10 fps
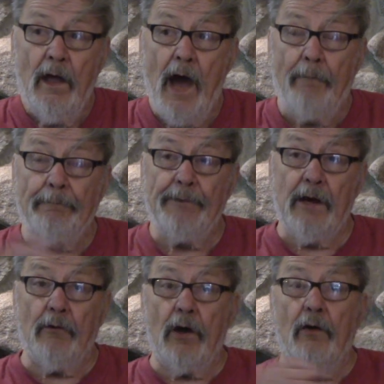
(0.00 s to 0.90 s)
up
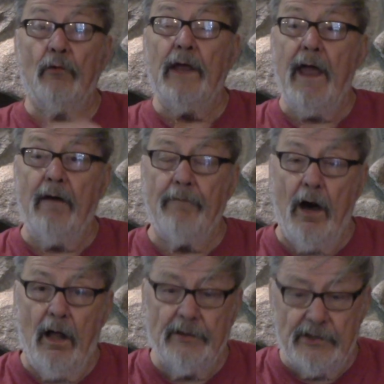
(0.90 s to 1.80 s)
there where we have
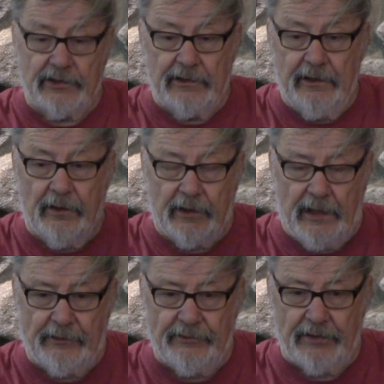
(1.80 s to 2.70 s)
all these clear
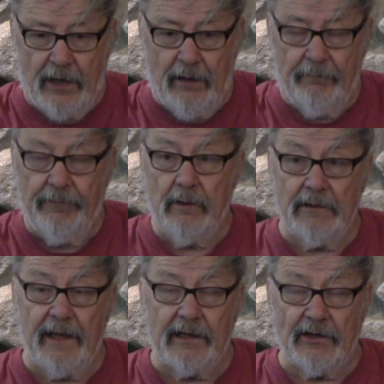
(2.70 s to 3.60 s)
cuts,
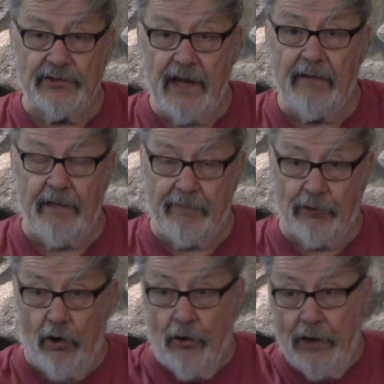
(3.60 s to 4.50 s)
like I say, they've
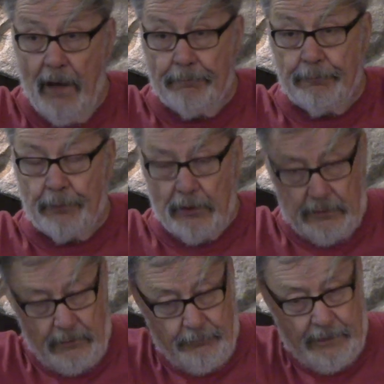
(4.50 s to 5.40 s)
grown up pretty
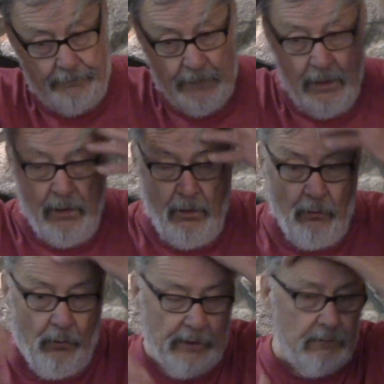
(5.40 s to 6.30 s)
good, but
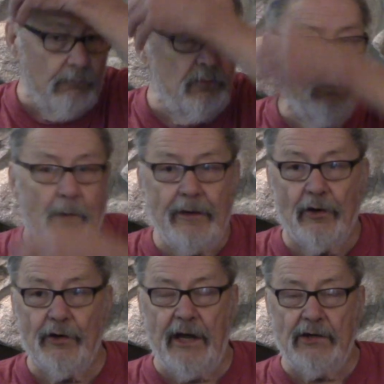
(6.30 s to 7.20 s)
what
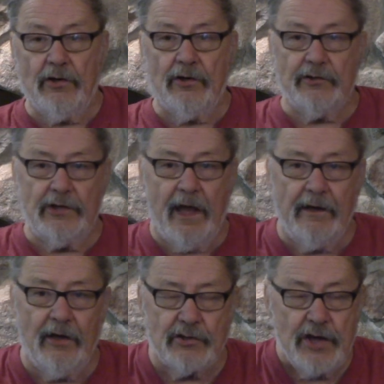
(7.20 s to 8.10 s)
Mother Nature's
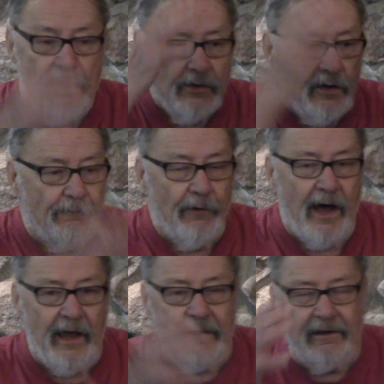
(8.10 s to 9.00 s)
done is
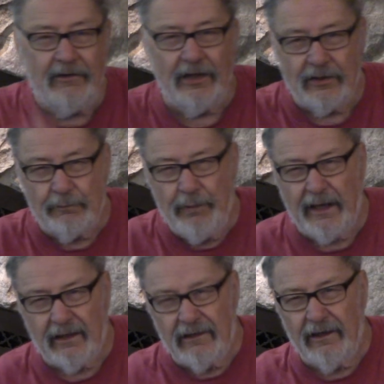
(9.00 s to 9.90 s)
divide these
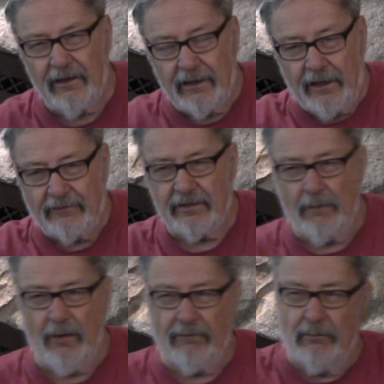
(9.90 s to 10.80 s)
big clear cuts.
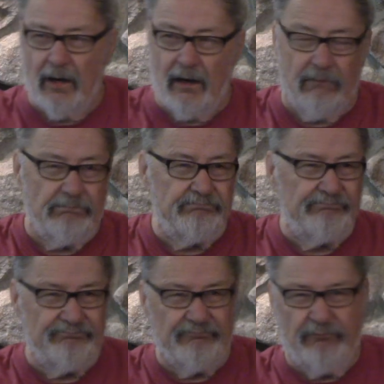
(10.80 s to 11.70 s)
Some of them are
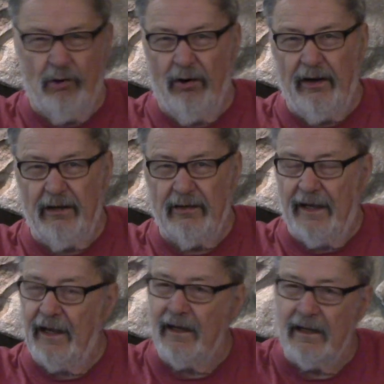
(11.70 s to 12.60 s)
40 to
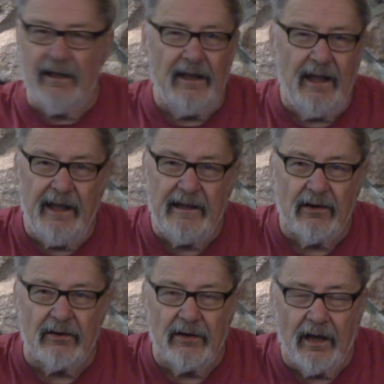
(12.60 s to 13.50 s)
80
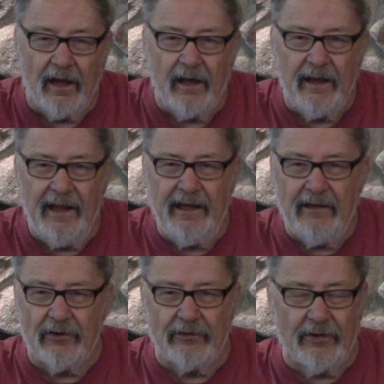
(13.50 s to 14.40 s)

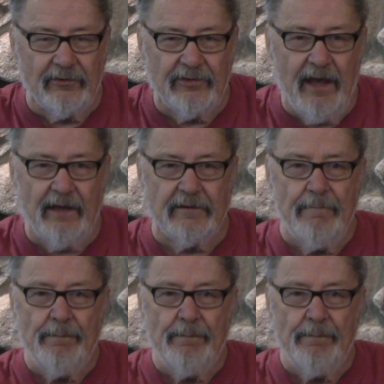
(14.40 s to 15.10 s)
acres in size.